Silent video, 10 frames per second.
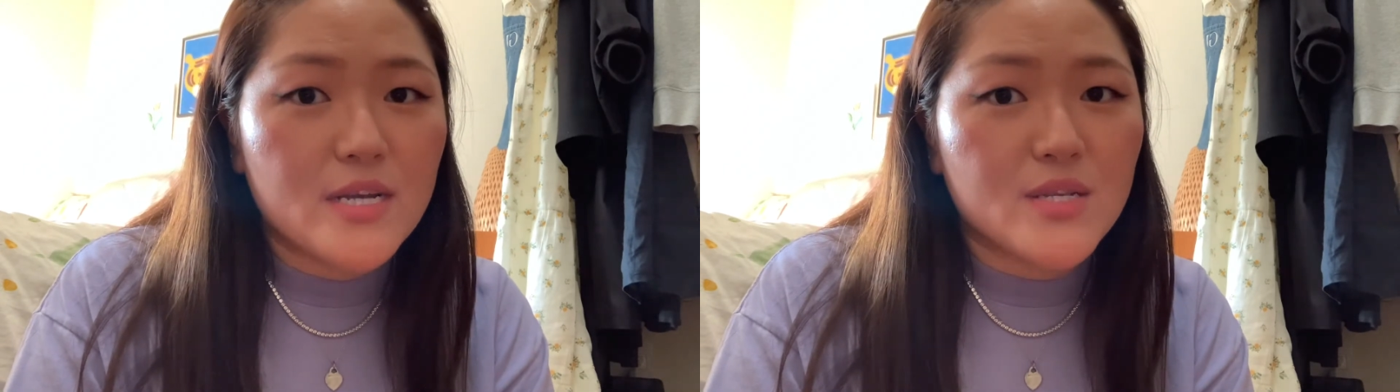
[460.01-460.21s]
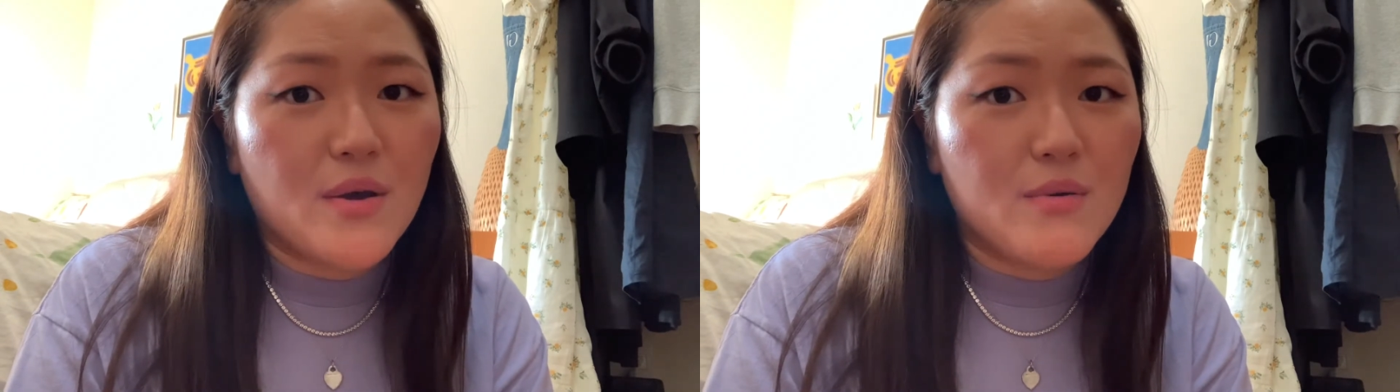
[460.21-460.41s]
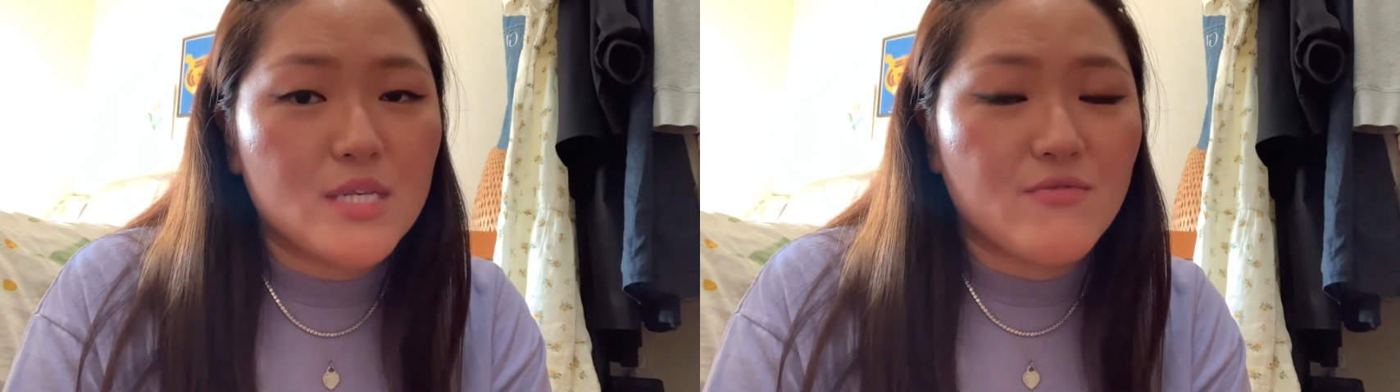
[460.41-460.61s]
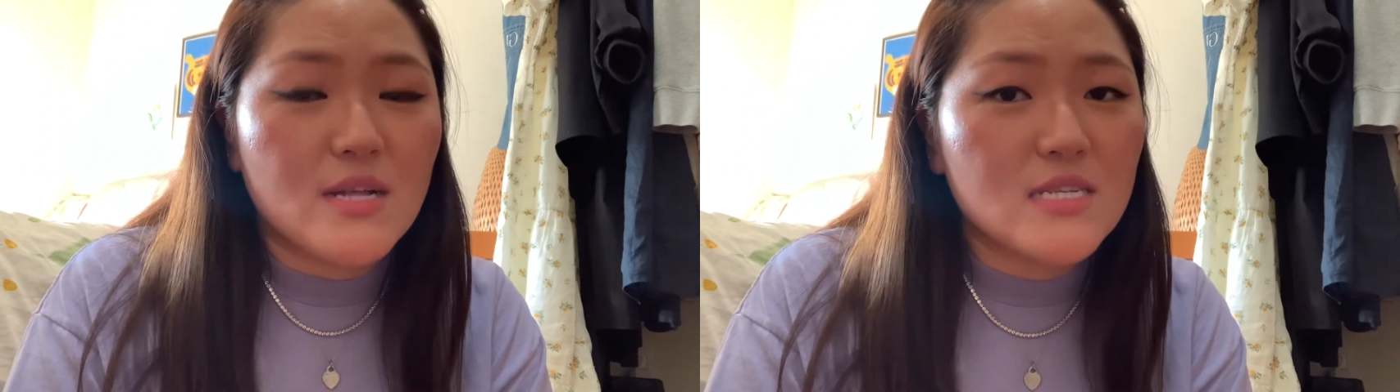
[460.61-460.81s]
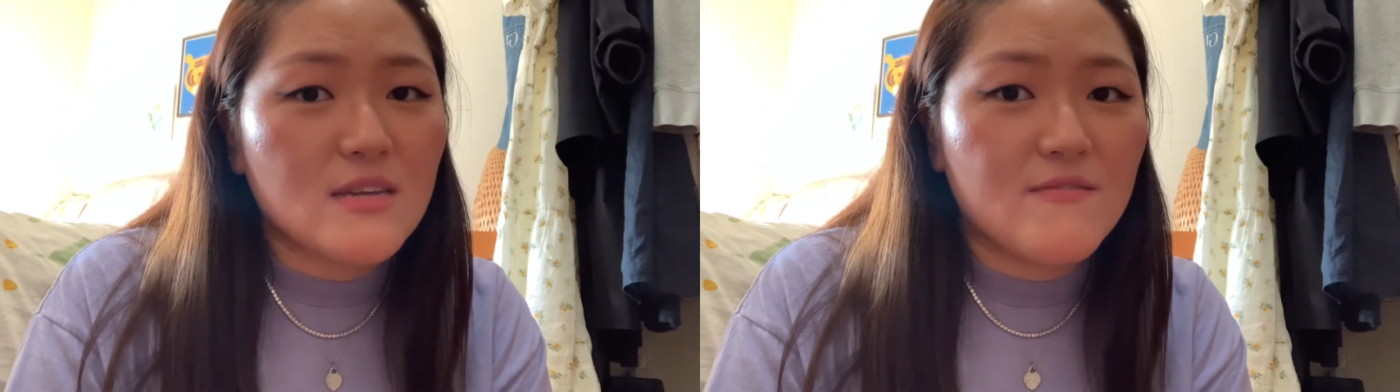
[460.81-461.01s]
so it was
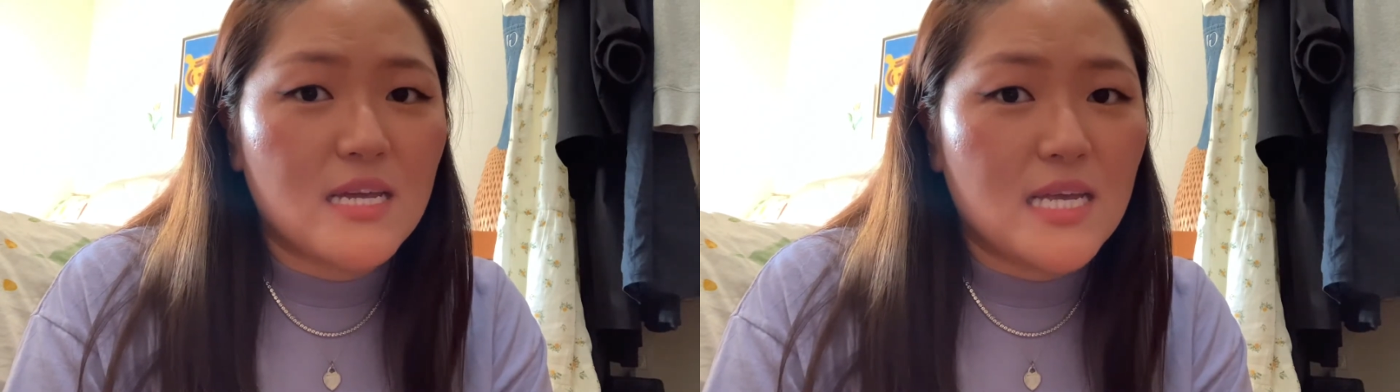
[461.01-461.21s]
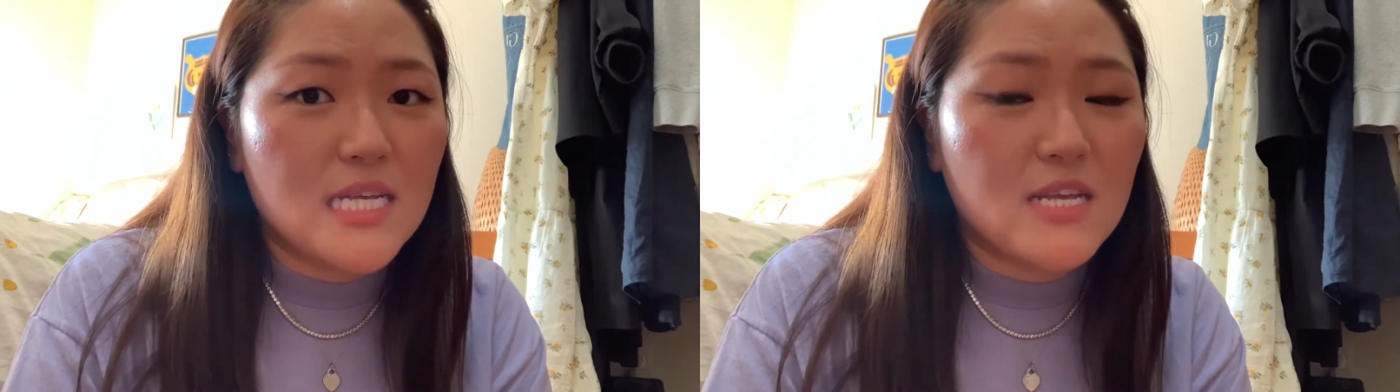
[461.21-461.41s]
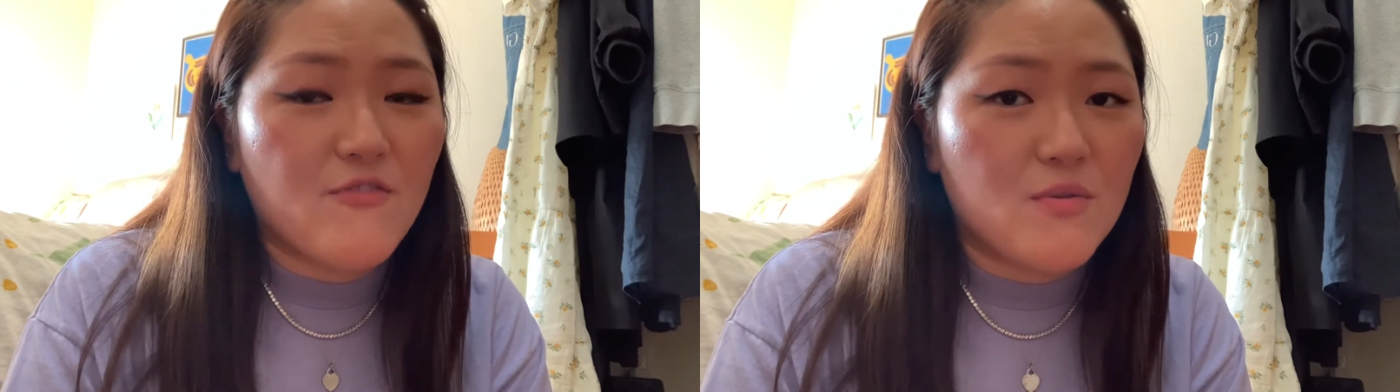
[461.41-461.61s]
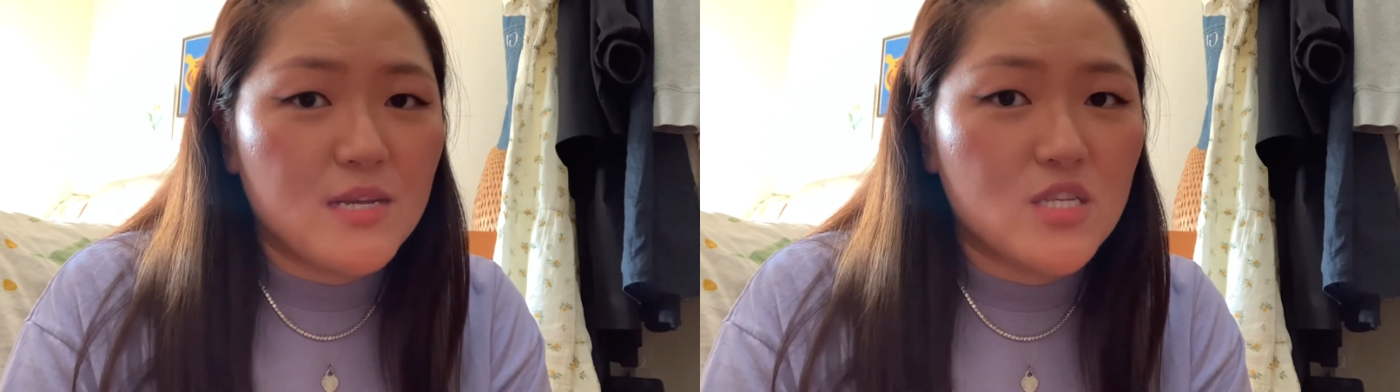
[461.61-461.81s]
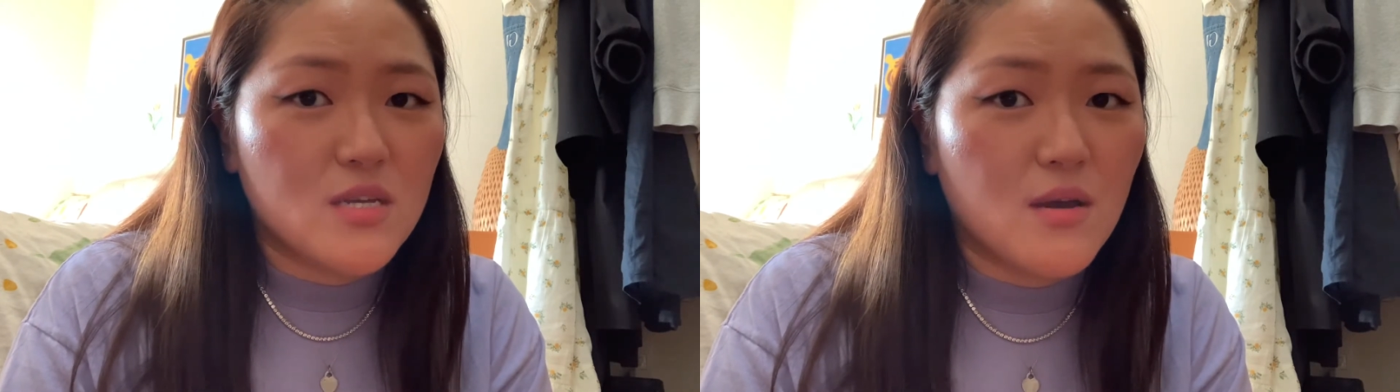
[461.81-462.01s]
relatively easy for
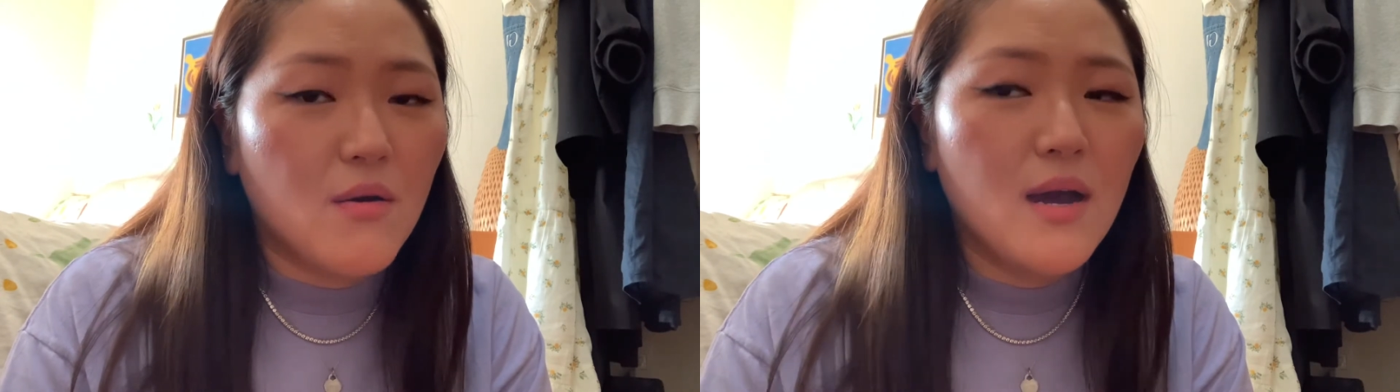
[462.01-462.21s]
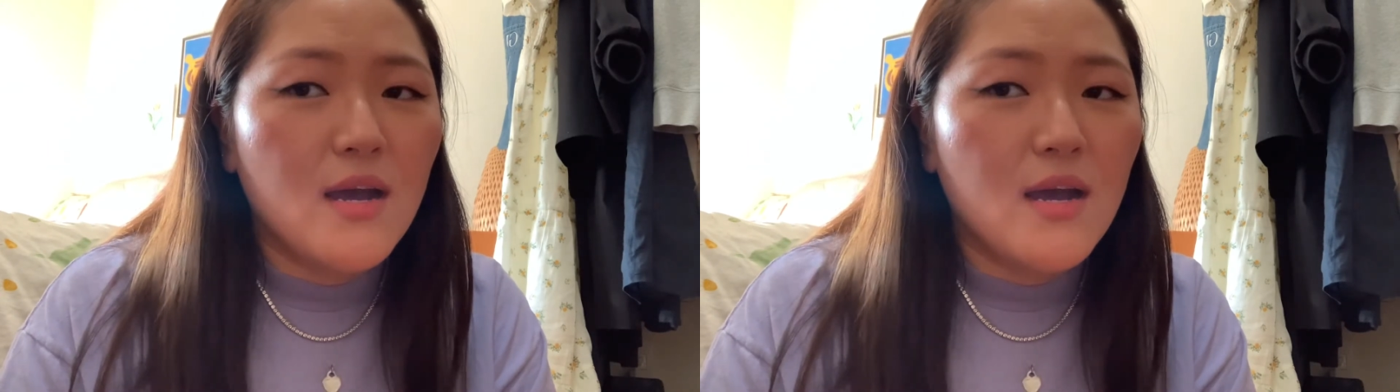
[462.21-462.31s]
me to